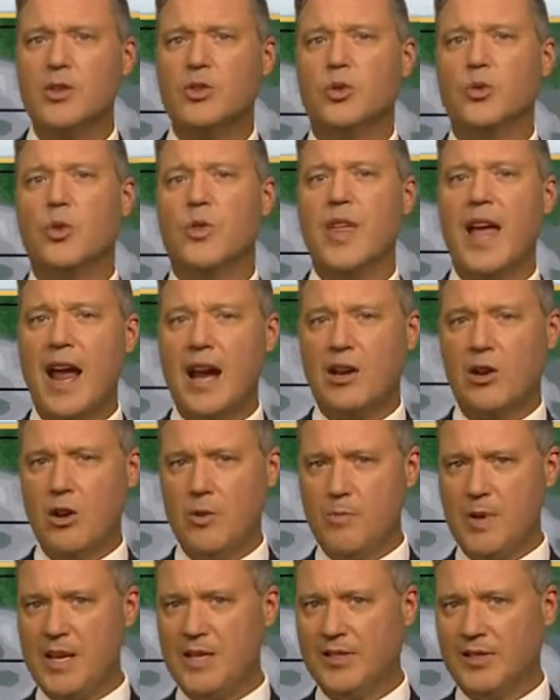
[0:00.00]
So that
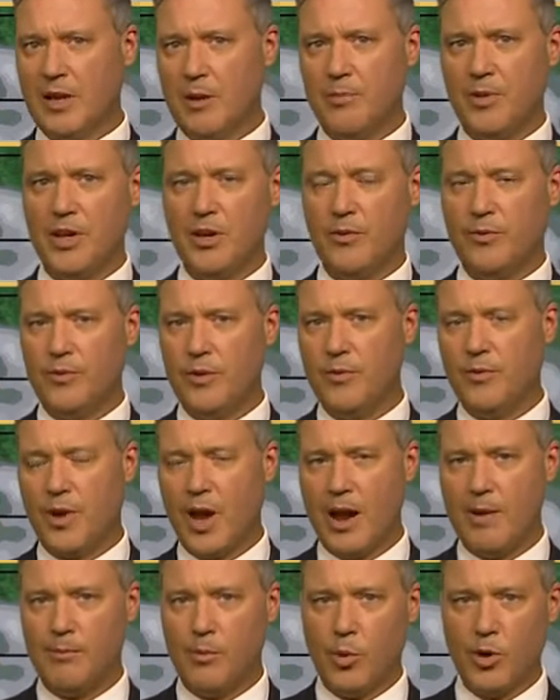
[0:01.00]
could be something if you've
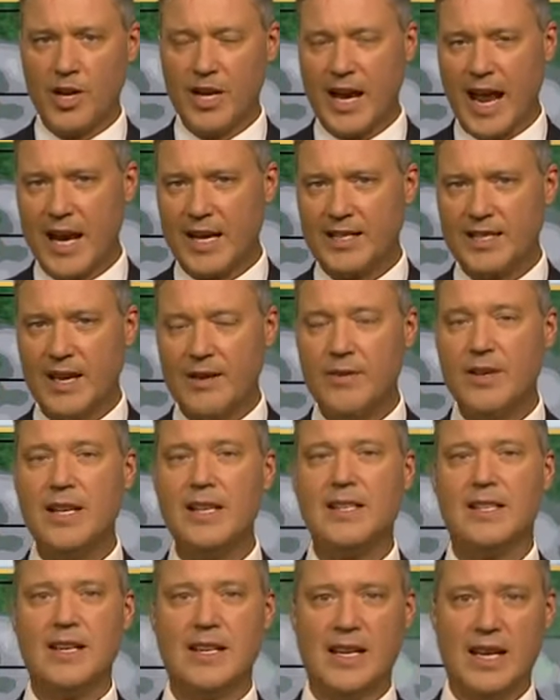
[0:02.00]
got morning activities to